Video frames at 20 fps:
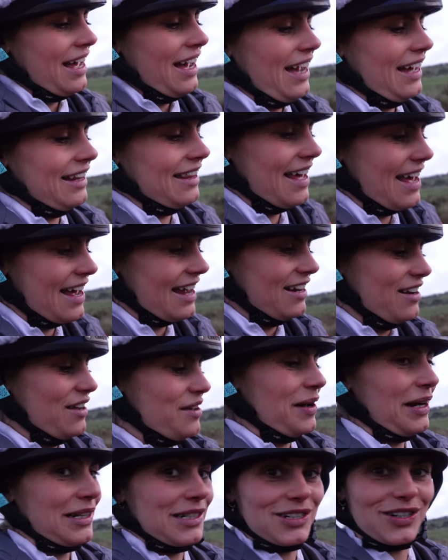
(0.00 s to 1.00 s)
and then you
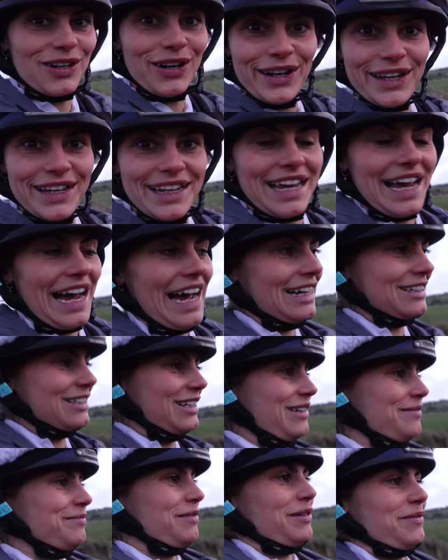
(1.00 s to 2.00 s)
had to try and catch
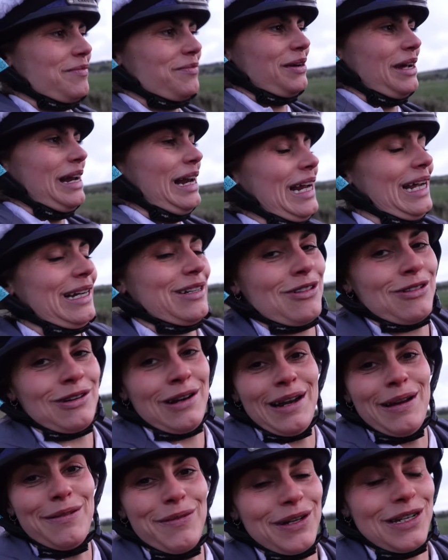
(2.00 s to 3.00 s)
them, and we
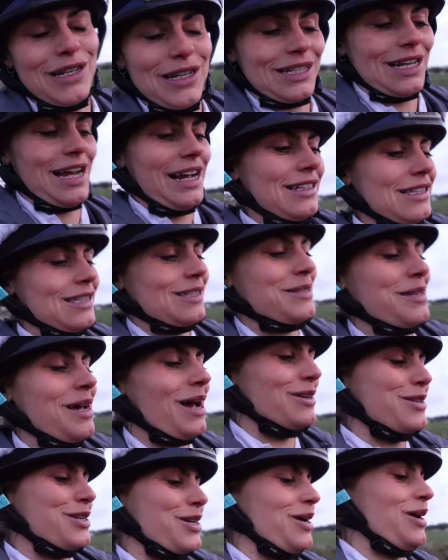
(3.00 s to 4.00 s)
literally, we just had
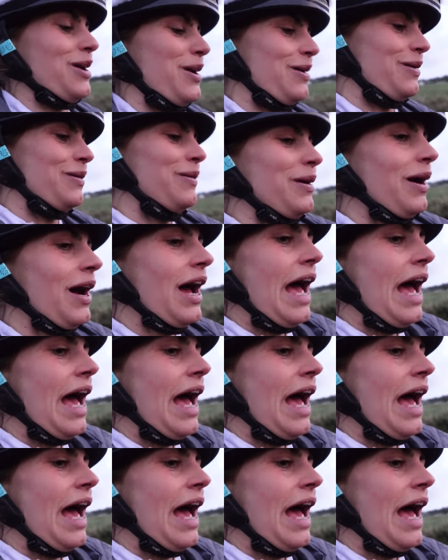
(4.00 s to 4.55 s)
such a hoot.